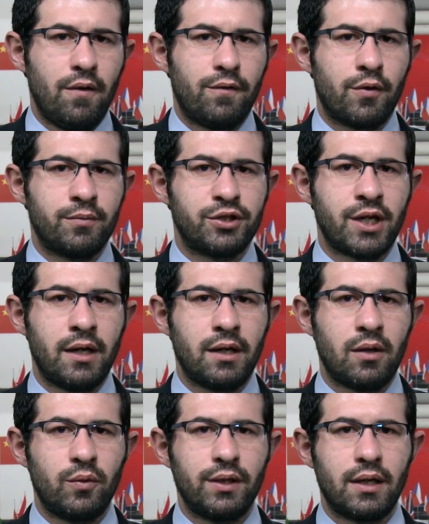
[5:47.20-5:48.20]
From
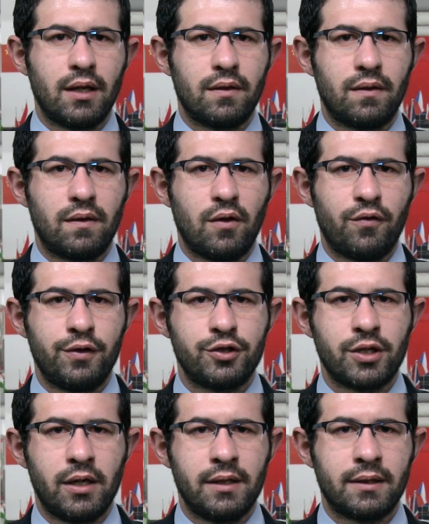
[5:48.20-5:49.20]
China, we get the
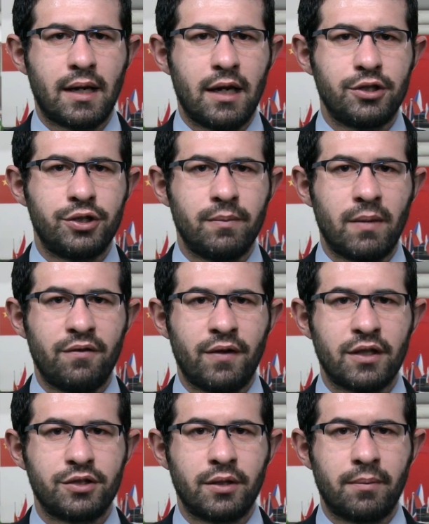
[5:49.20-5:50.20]
official and Caixin
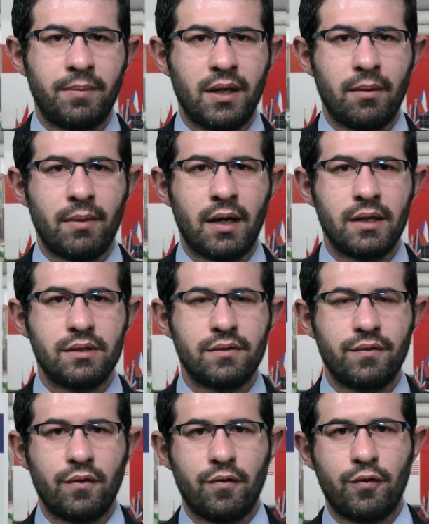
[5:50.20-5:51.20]
manufacturing PMIs
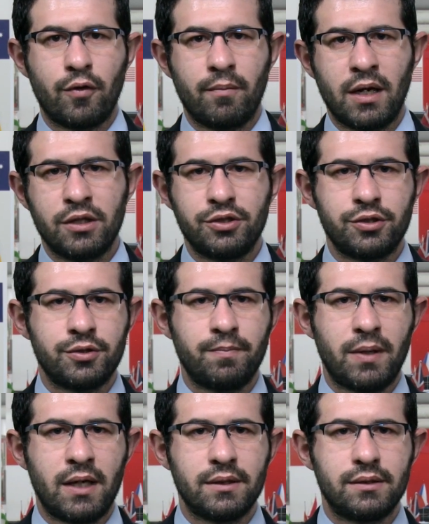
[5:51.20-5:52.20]
for March,
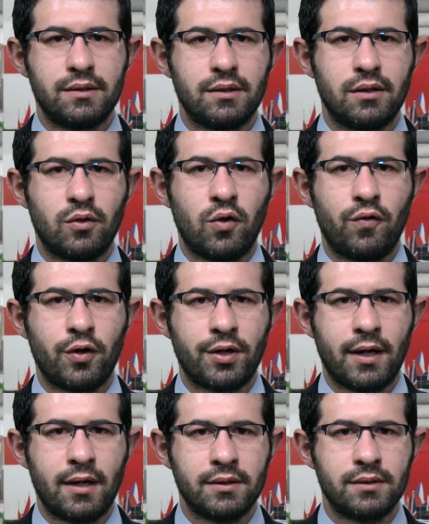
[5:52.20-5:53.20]
but no
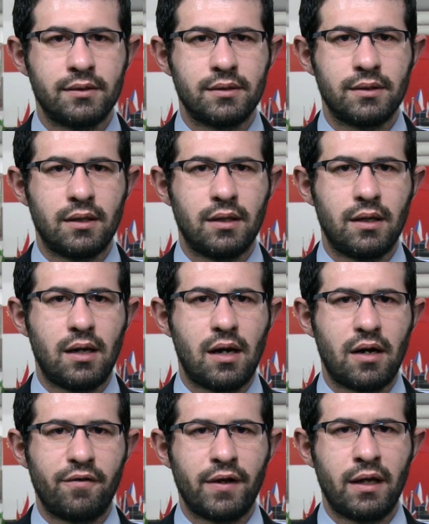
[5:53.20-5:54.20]
forecasts
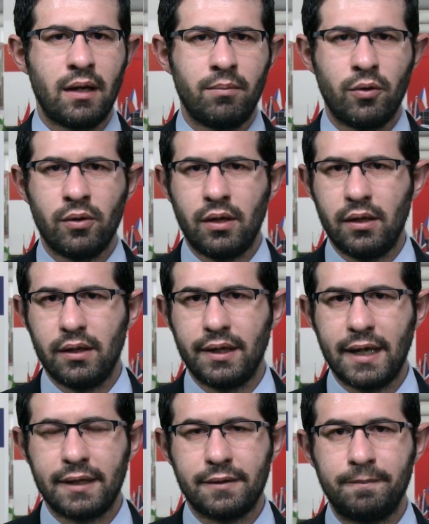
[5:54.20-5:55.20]
are available
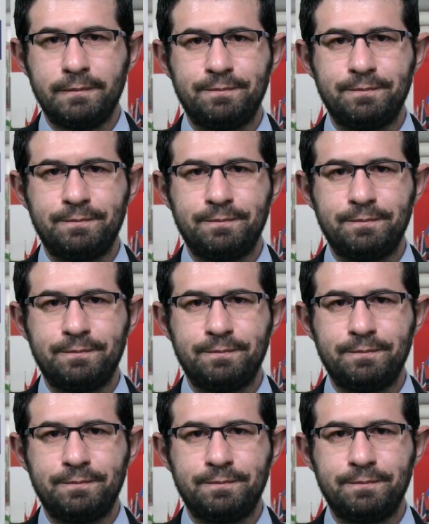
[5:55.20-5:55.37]
yet.